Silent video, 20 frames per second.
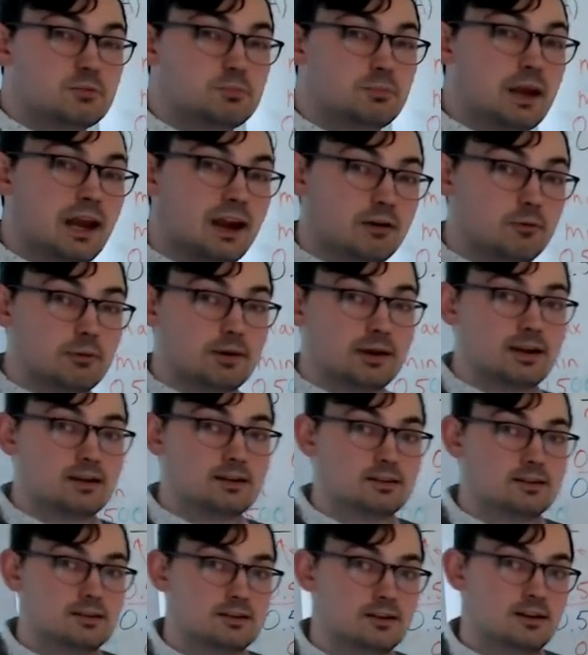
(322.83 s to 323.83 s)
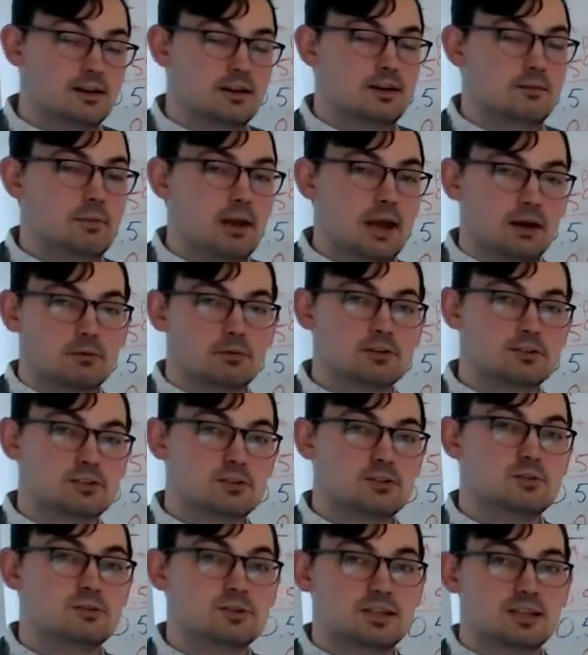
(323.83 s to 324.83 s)
backwards
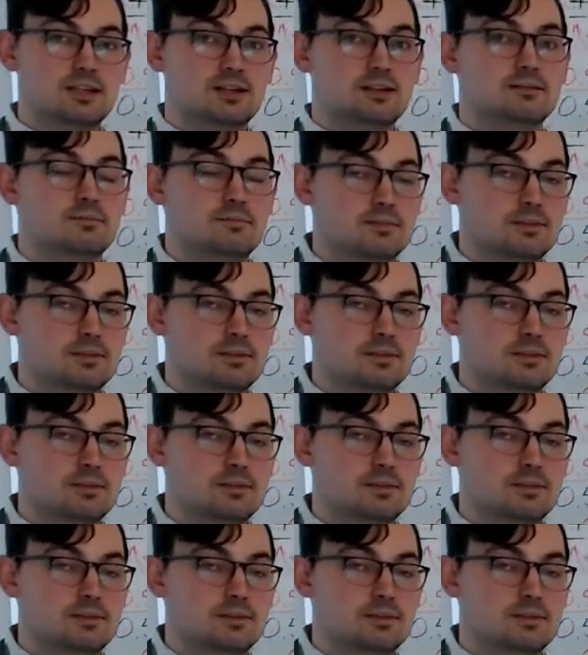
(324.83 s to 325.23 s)
using